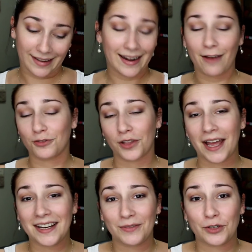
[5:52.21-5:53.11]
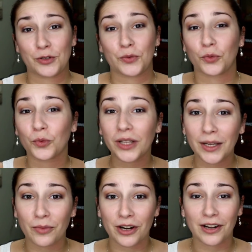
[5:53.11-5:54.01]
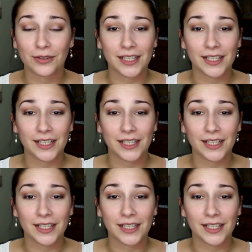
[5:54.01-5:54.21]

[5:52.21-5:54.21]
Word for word: it after that, which was really weird.